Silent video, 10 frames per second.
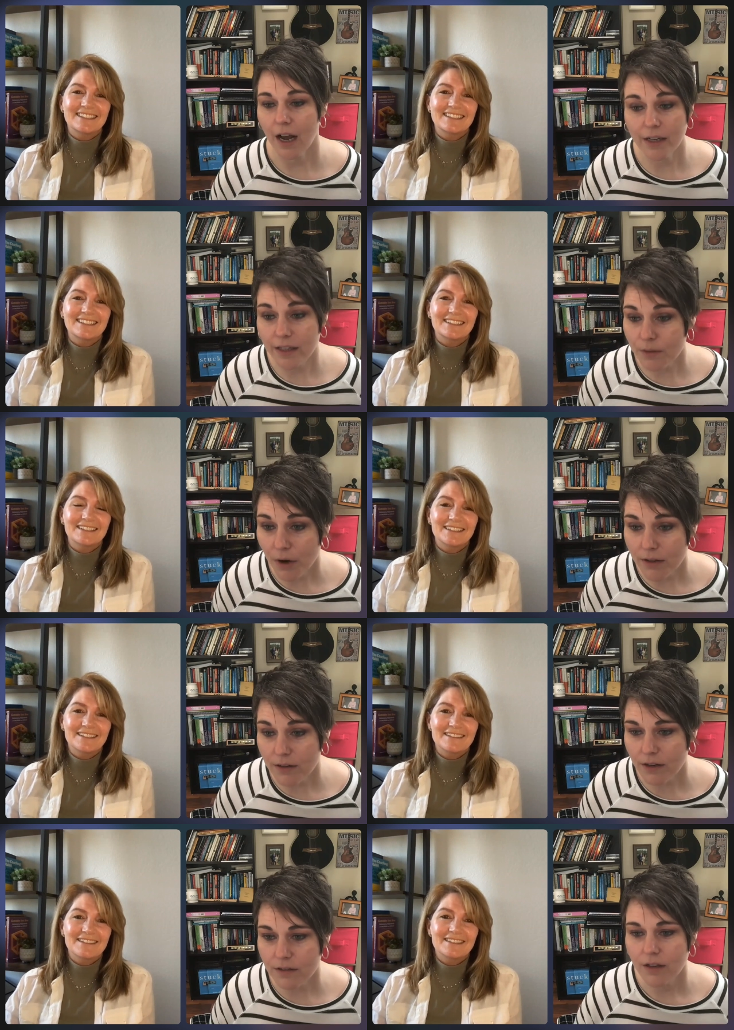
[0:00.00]
Speaker 1: I need to process
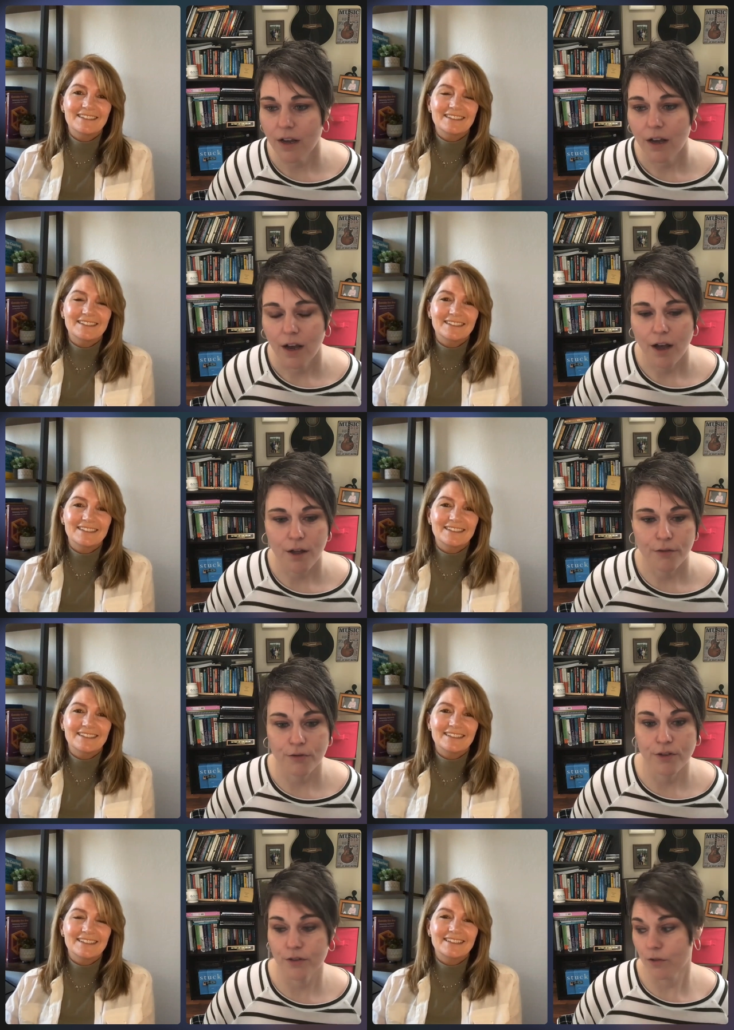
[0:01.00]
uh, through
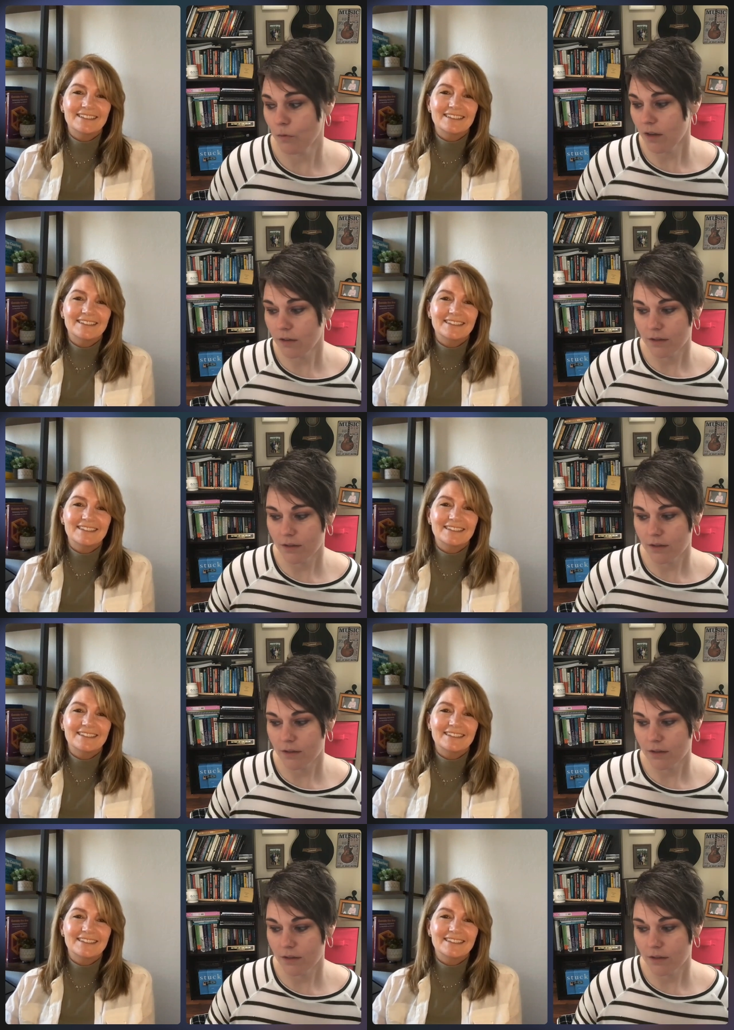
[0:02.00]
this as well,